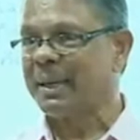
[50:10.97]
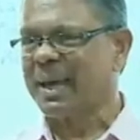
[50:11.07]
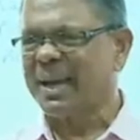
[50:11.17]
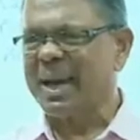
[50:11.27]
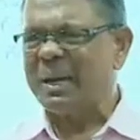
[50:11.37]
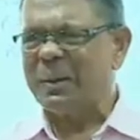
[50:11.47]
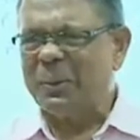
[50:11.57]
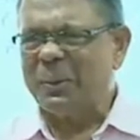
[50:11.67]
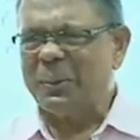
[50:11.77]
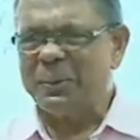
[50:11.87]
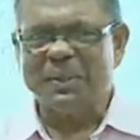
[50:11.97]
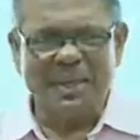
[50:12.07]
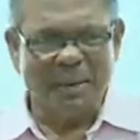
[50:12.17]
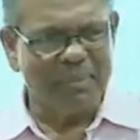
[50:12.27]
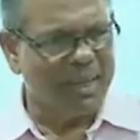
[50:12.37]
Can I know
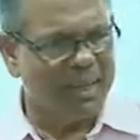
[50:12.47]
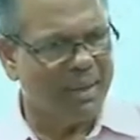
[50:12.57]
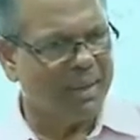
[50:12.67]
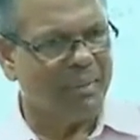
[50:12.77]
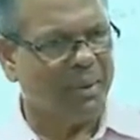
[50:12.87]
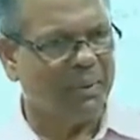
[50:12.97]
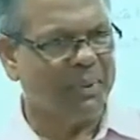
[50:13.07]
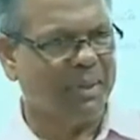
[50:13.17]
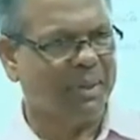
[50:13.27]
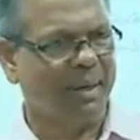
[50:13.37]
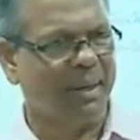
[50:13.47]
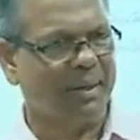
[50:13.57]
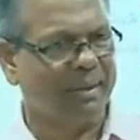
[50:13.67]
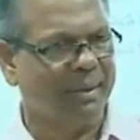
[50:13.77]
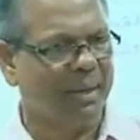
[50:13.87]
something about
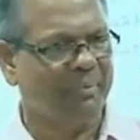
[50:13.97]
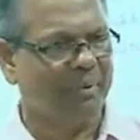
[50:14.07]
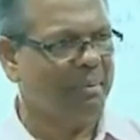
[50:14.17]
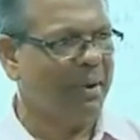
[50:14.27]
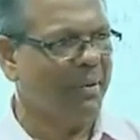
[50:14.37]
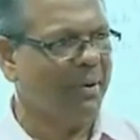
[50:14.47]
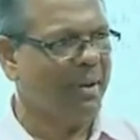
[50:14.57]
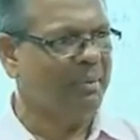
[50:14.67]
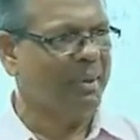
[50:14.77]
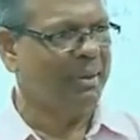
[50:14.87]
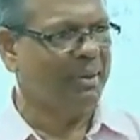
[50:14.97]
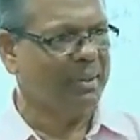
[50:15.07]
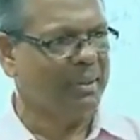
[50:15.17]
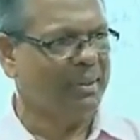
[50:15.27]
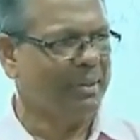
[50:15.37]
like that from Bhavaname
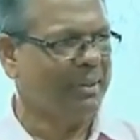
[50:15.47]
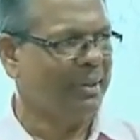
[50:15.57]
knowledge?